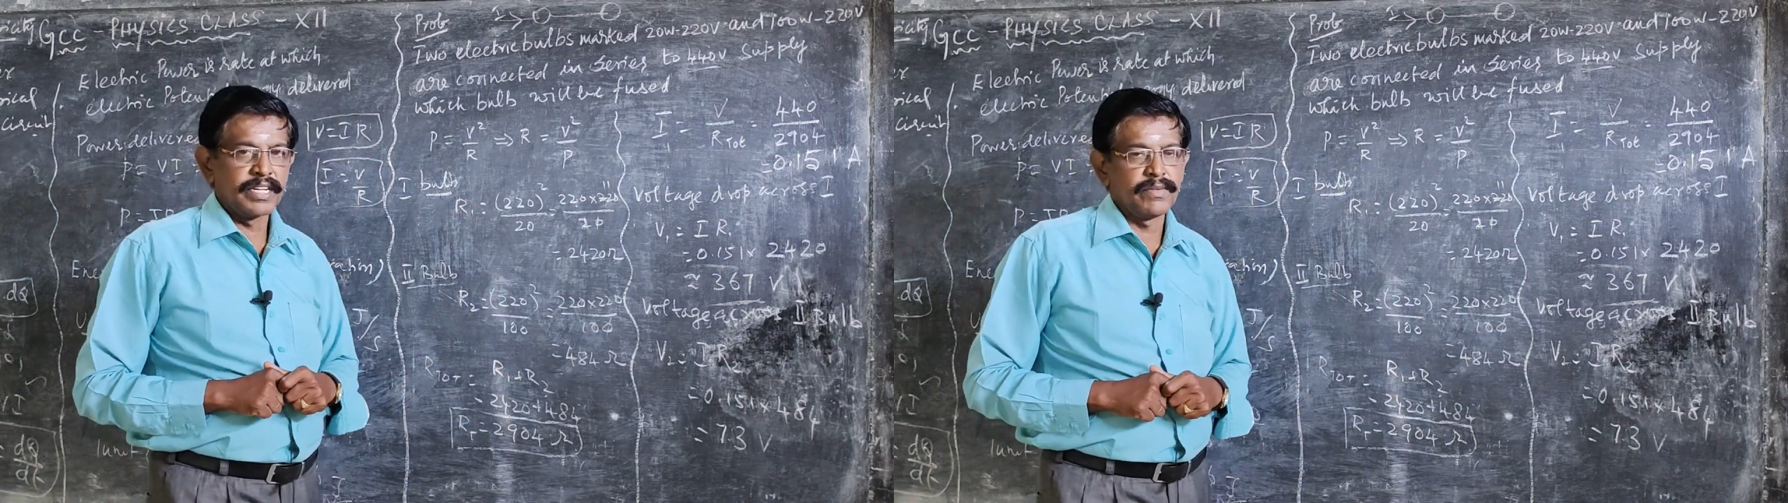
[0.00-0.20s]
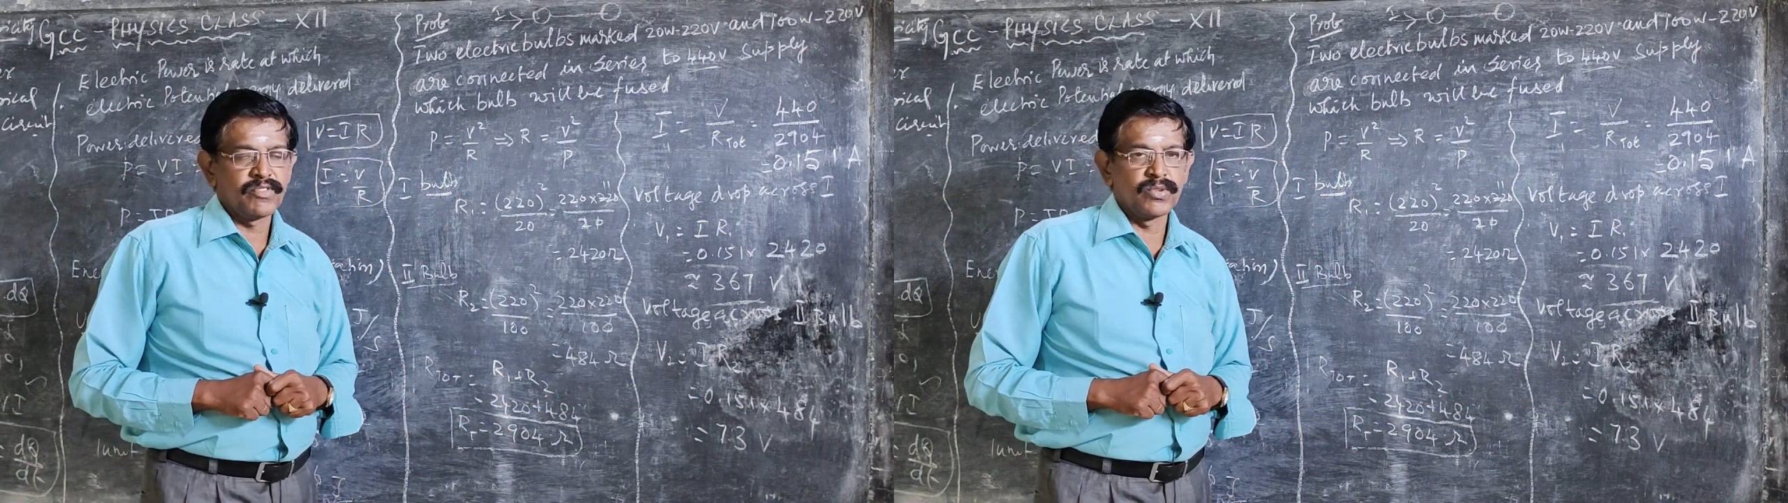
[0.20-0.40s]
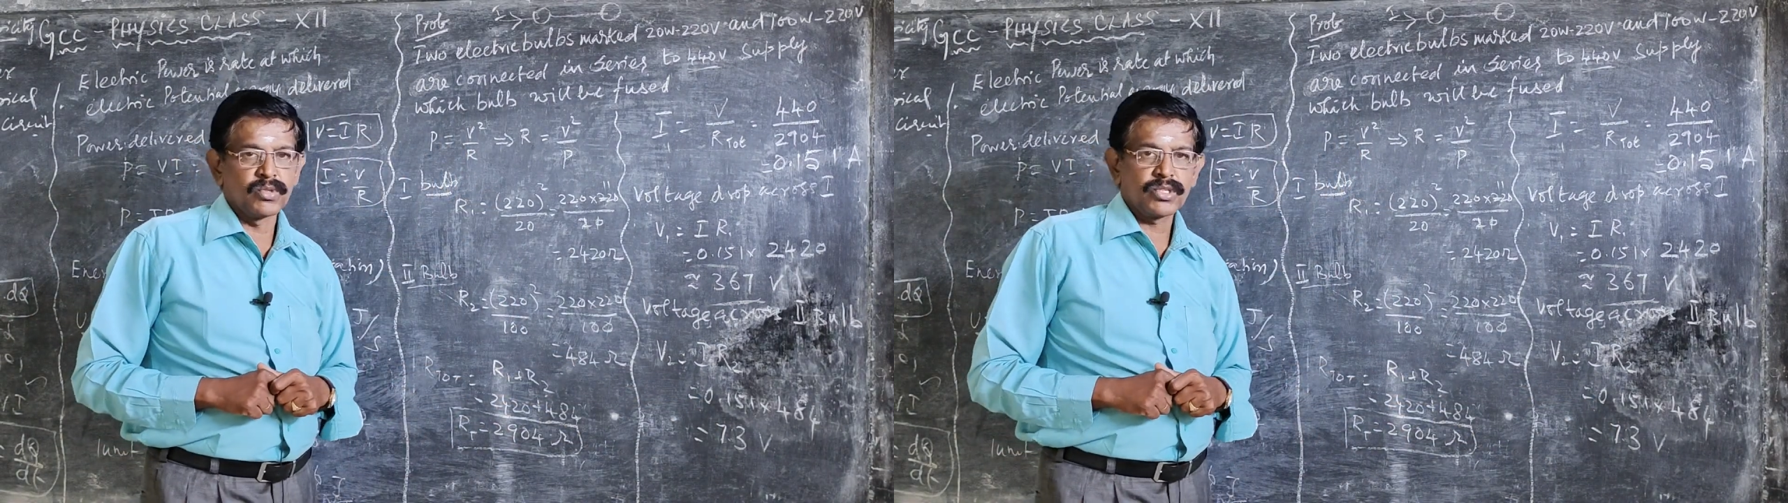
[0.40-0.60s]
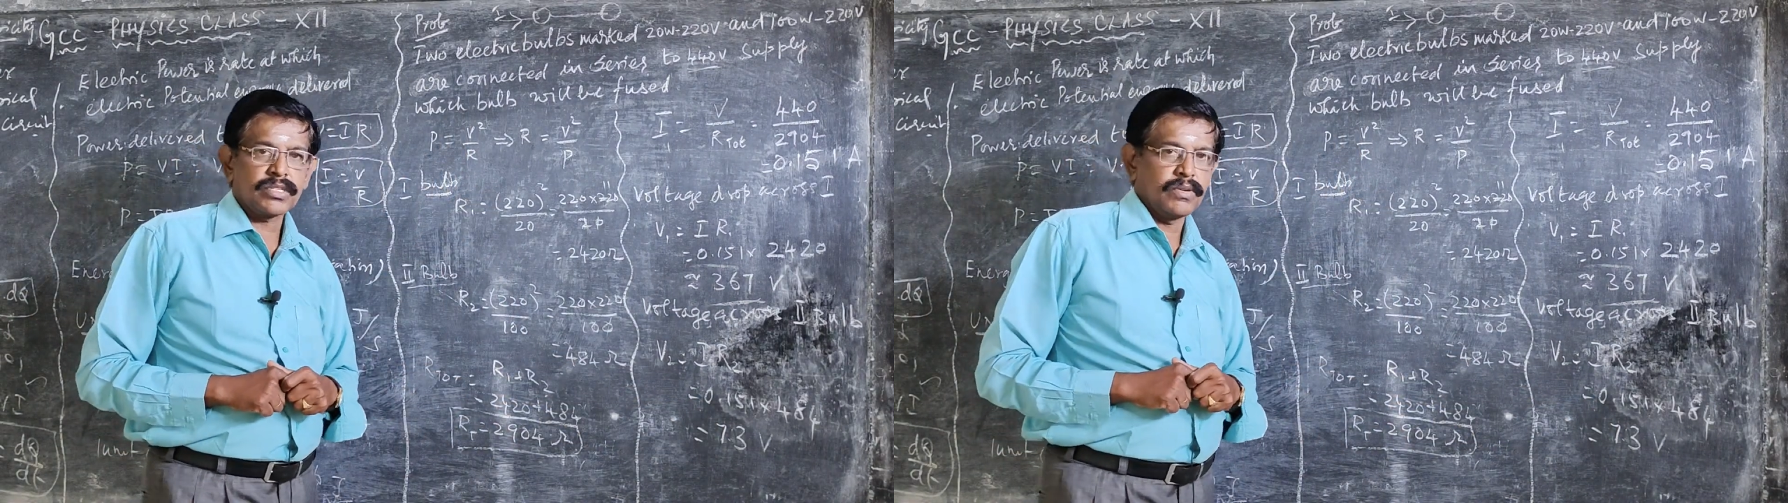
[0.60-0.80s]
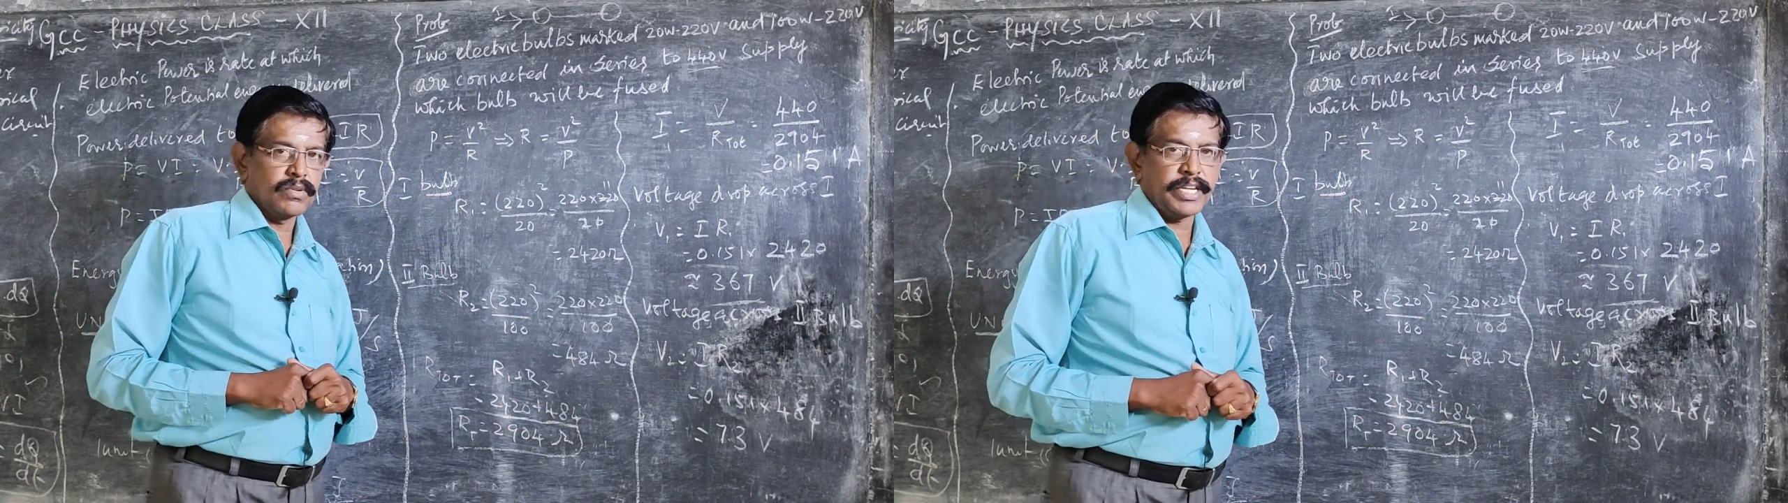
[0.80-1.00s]
get fused.
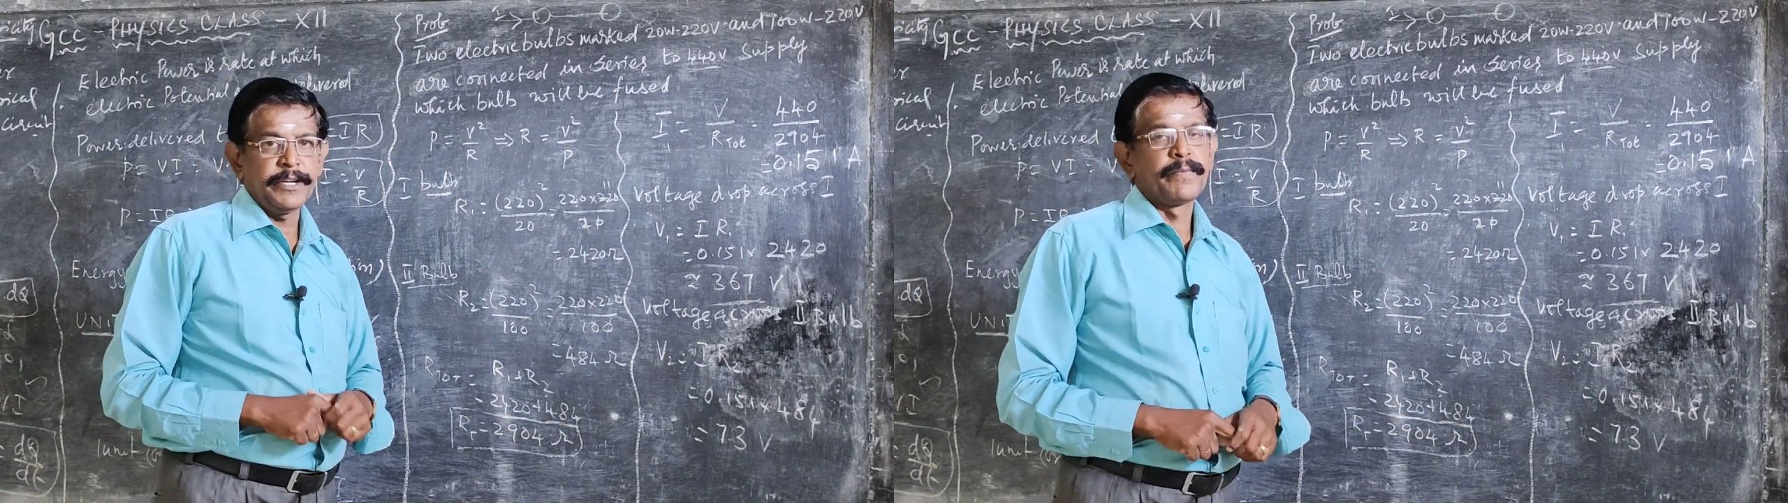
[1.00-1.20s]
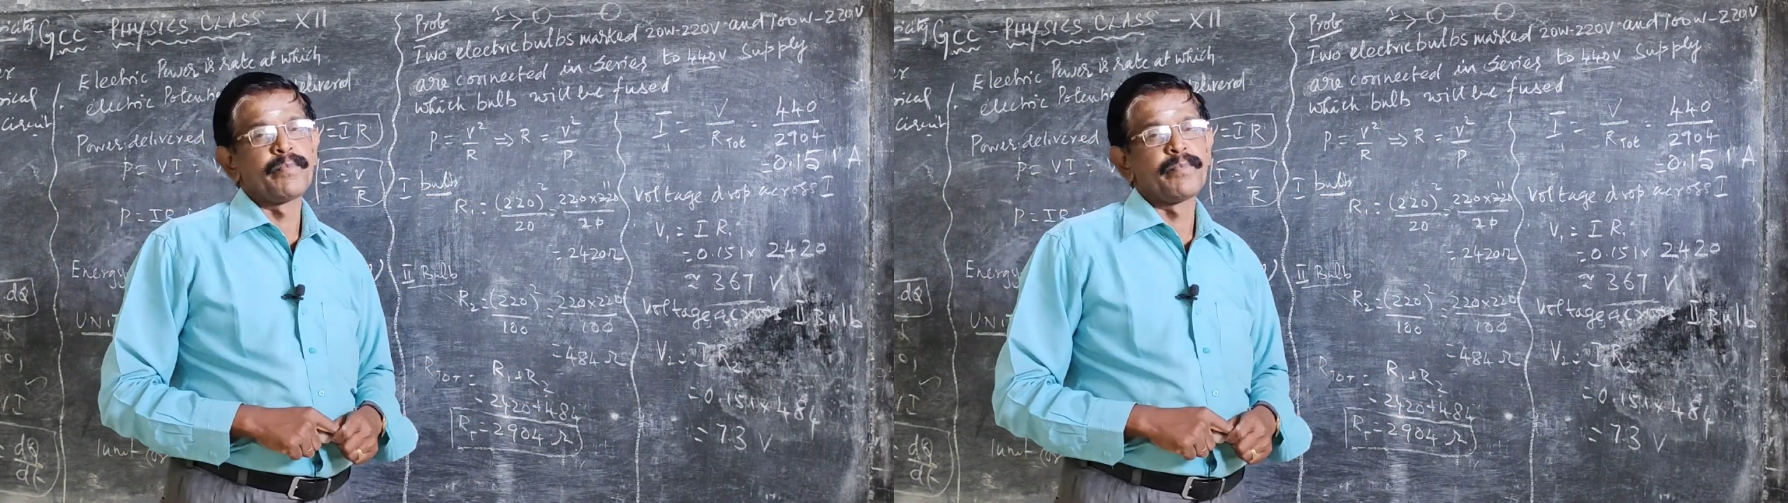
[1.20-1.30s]
Okay?